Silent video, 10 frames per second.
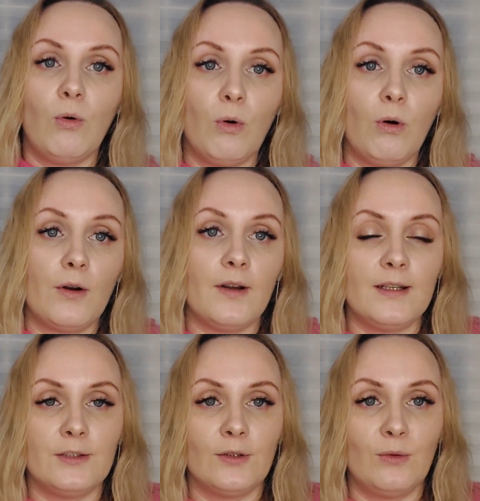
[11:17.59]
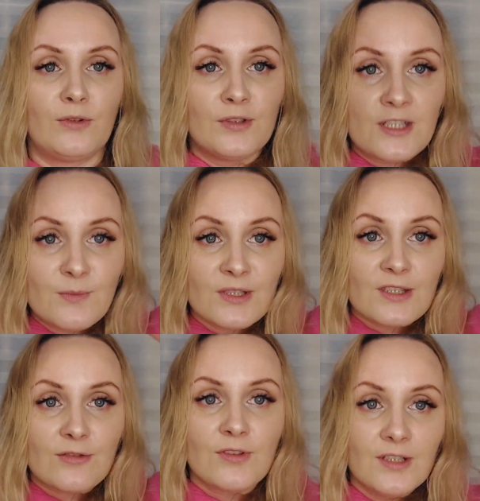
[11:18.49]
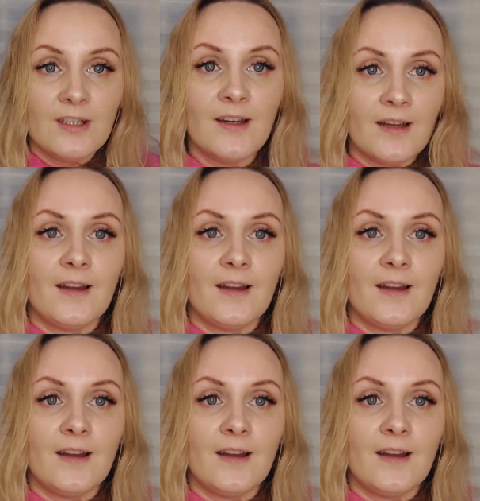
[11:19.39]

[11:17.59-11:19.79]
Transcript: or, I don't know, Christmas tree,